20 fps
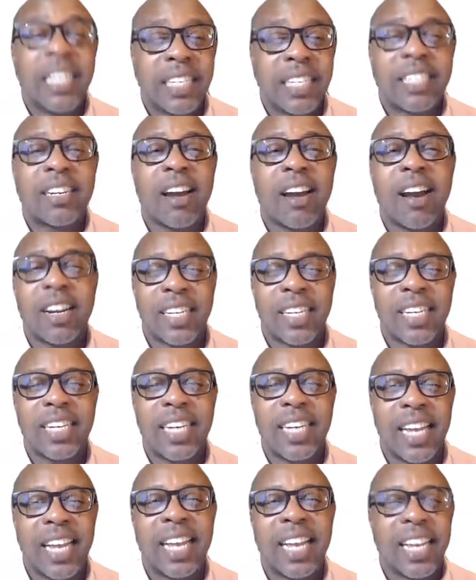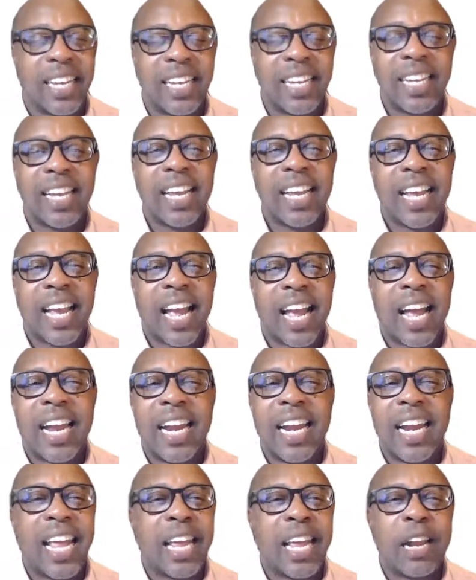Start today
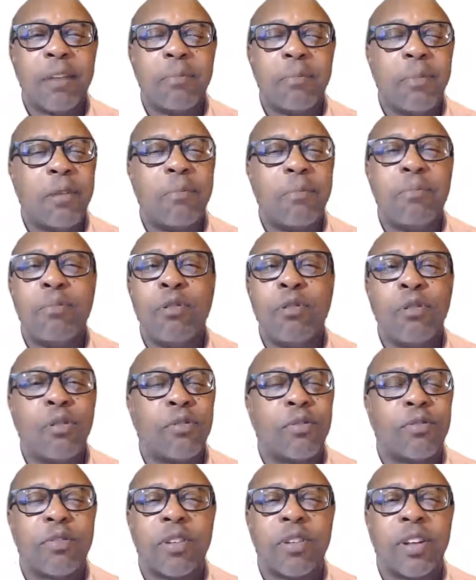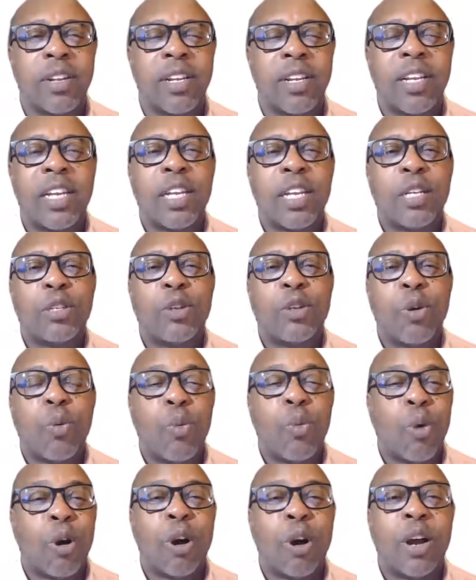and let it be beautiful
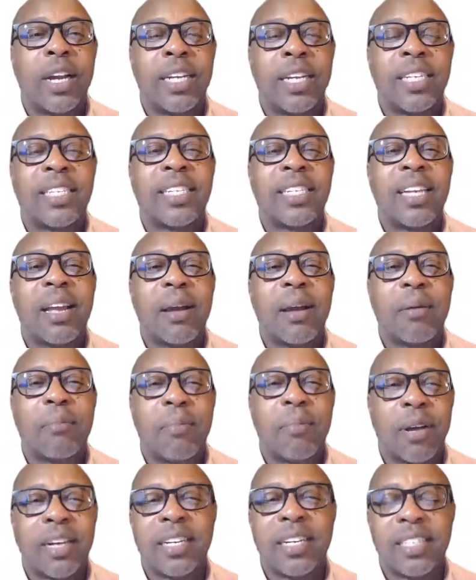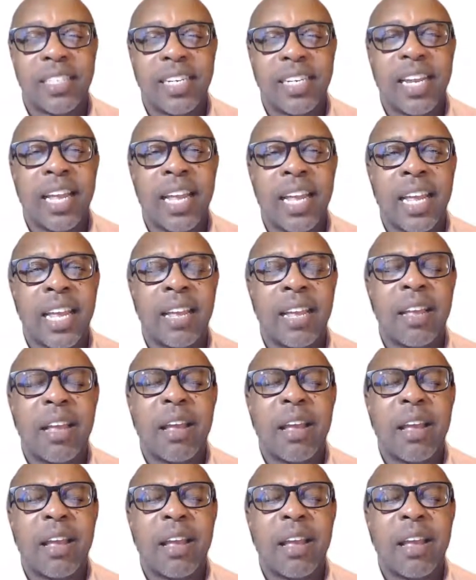towards Mother's Day.